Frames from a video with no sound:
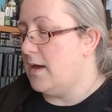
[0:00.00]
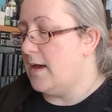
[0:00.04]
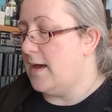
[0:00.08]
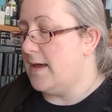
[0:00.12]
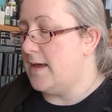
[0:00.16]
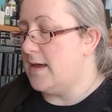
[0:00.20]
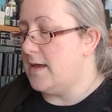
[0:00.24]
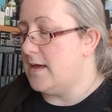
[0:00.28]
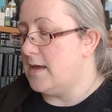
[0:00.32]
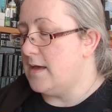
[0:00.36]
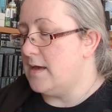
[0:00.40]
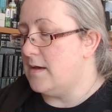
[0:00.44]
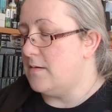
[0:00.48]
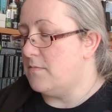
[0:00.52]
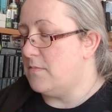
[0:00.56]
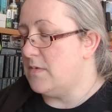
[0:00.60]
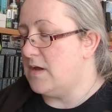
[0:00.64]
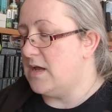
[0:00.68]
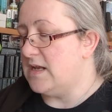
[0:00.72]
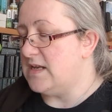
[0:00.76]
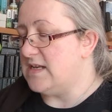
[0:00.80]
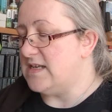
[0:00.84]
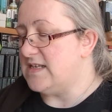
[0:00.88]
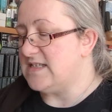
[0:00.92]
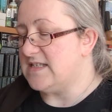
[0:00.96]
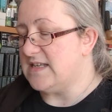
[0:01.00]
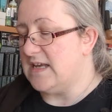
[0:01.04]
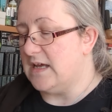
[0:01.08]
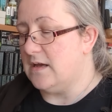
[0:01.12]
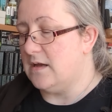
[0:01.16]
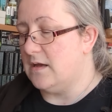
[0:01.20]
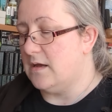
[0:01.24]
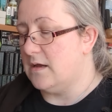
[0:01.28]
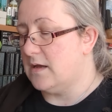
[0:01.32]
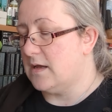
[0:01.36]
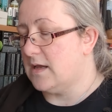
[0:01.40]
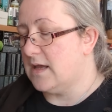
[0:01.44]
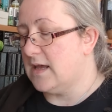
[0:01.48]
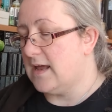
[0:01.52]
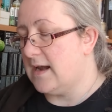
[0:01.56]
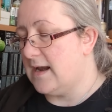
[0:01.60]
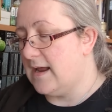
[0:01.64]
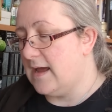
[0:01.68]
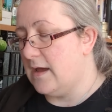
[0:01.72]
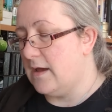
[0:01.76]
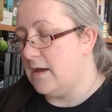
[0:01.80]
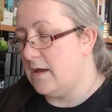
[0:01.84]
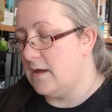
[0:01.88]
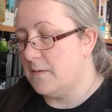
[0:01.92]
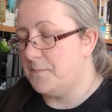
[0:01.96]
Um, and it's a
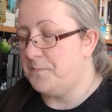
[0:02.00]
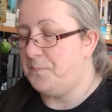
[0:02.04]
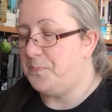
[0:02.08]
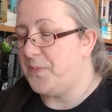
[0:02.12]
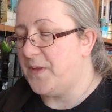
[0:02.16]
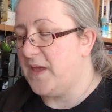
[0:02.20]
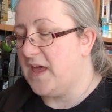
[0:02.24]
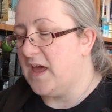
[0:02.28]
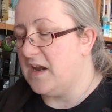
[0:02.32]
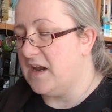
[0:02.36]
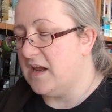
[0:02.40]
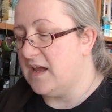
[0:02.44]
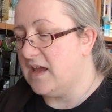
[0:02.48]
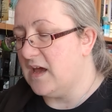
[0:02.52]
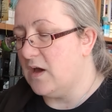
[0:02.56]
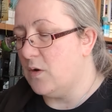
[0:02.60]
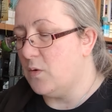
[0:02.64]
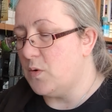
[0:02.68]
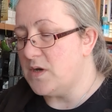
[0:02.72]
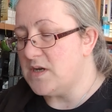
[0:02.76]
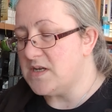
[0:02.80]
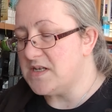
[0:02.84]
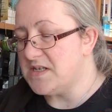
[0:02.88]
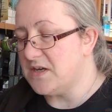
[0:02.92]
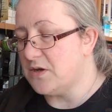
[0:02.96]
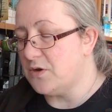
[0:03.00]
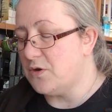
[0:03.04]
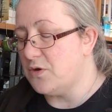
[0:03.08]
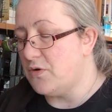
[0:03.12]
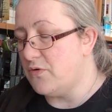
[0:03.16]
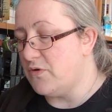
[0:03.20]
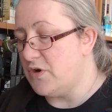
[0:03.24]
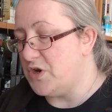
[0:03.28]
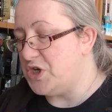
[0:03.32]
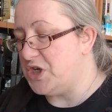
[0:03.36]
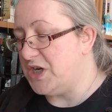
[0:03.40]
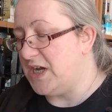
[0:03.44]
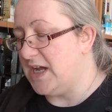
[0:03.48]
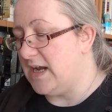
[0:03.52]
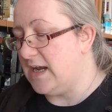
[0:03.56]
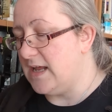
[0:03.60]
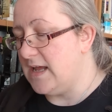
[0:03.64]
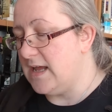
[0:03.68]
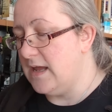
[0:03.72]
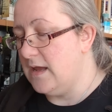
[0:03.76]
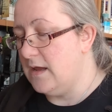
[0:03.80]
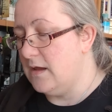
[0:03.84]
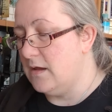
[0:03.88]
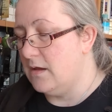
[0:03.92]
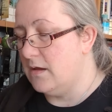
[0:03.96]
Kanagawa Sakura
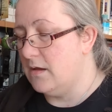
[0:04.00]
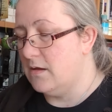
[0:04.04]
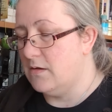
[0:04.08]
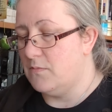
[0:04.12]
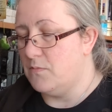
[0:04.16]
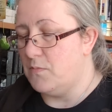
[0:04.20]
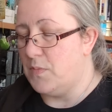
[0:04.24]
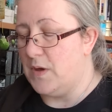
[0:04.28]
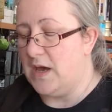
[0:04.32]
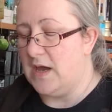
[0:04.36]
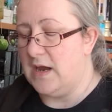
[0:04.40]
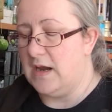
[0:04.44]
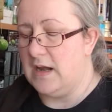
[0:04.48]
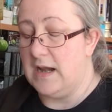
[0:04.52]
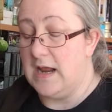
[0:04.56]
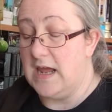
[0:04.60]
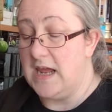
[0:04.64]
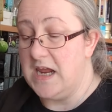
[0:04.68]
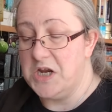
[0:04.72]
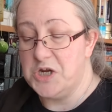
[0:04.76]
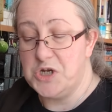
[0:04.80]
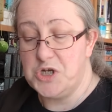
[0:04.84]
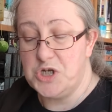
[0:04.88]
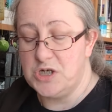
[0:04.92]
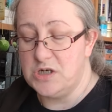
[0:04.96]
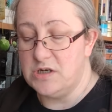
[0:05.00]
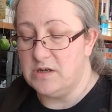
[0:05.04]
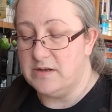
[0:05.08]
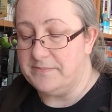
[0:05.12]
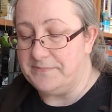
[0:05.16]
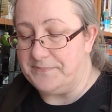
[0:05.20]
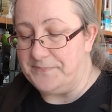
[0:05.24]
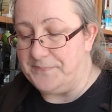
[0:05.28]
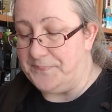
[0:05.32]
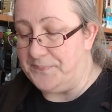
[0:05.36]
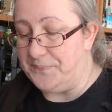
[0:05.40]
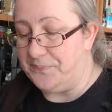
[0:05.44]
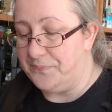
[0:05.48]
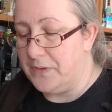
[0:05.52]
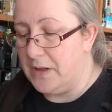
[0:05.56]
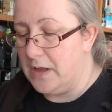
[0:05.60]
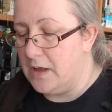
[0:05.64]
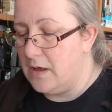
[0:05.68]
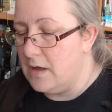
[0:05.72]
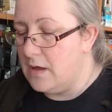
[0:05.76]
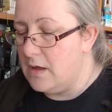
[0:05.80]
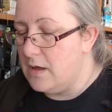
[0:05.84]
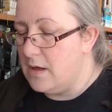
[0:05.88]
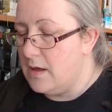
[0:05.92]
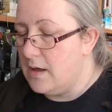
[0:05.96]
jelly by nature.
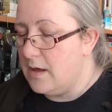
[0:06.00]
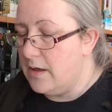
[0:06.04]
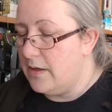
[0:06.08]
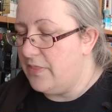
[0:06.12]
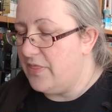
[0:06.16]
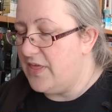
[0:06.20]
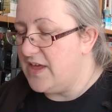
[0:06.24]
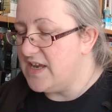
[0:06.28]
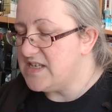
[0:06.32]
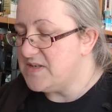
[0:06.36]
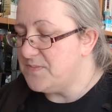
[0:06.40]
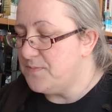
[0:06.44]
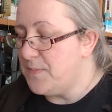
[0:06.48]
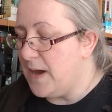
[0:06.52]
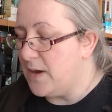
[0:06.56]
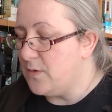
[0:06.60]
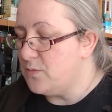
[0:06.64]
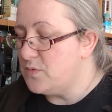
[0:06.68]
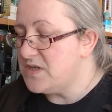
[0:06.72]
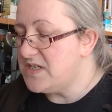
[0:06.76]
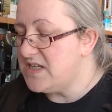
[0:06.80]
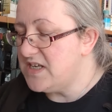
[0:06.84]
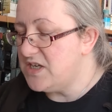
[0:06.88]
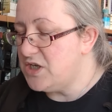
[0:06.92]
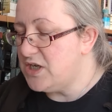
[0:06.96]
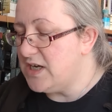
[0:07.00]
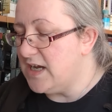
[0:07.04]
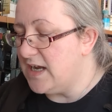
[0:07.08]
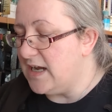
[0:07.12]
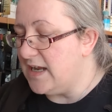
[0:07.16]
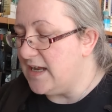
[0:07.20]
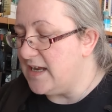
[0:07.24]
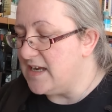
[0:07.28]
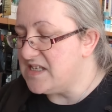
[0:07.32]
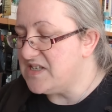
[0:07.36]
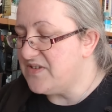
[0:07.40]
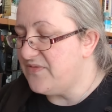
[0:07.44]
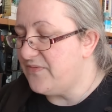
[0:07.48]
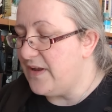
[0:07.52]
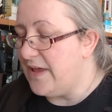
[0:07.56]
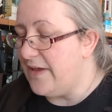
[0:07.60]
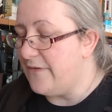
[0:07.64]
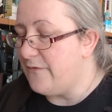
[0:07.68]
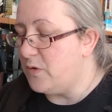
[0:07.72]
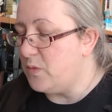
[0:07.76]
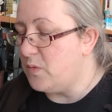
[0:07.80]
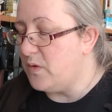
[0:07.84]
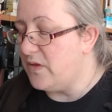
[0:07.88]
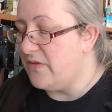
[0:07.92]
This bouncy jelly is flavoured